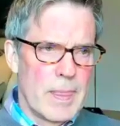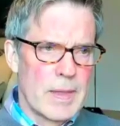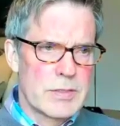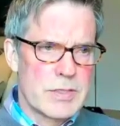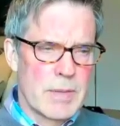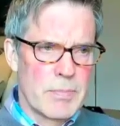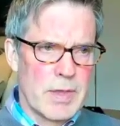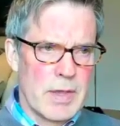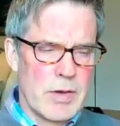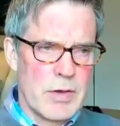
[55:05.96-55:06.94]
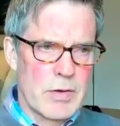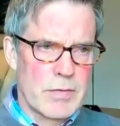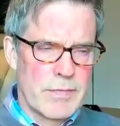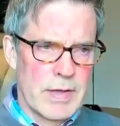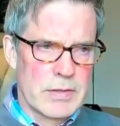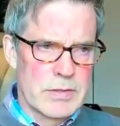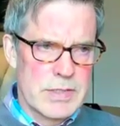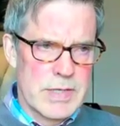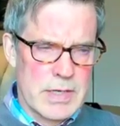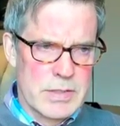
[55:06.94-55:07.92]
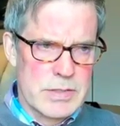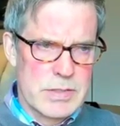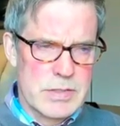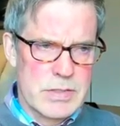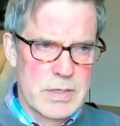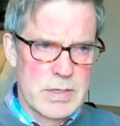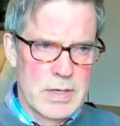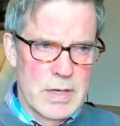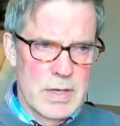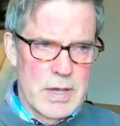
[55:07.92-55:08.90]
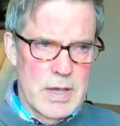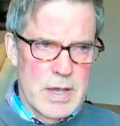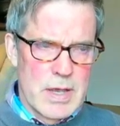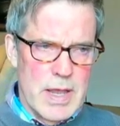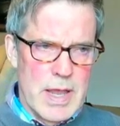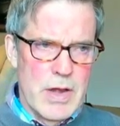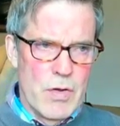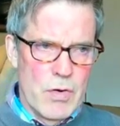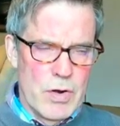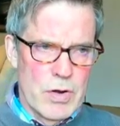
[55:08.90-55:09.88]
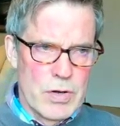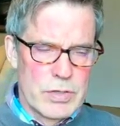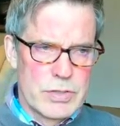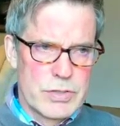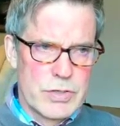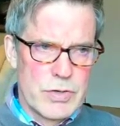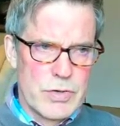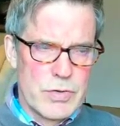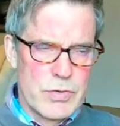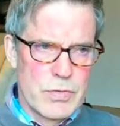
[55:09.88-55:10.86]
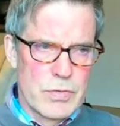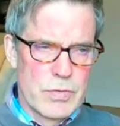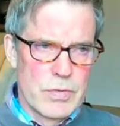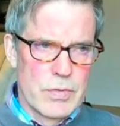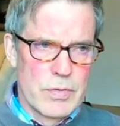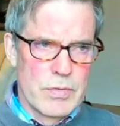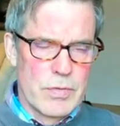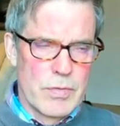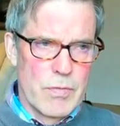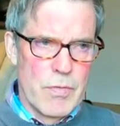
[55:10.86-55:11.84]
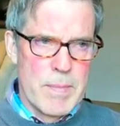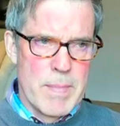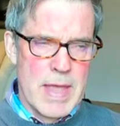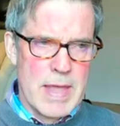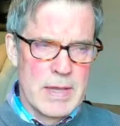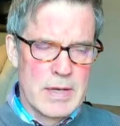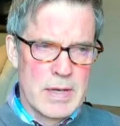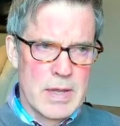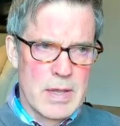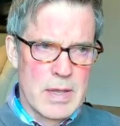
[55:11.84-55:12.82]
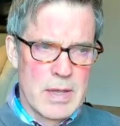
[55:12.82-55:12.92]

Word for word: that's something in your felt sense in order to remain